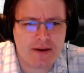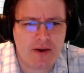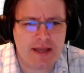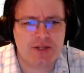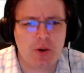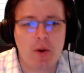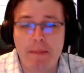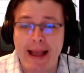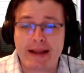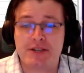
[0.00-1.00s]
Okay, so we're
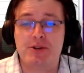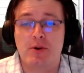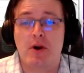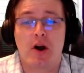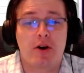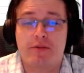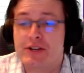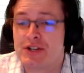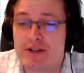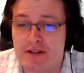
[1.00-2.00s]
back to our
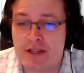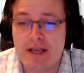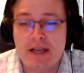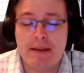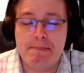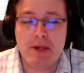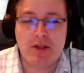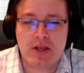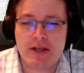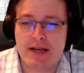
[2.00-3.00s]
original
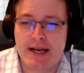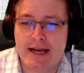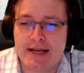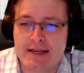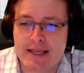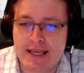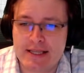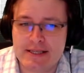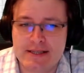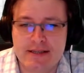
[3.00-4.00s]
milk
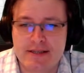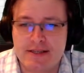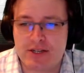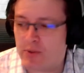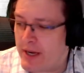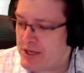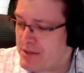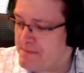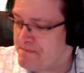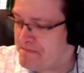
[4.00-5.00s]
kids situation.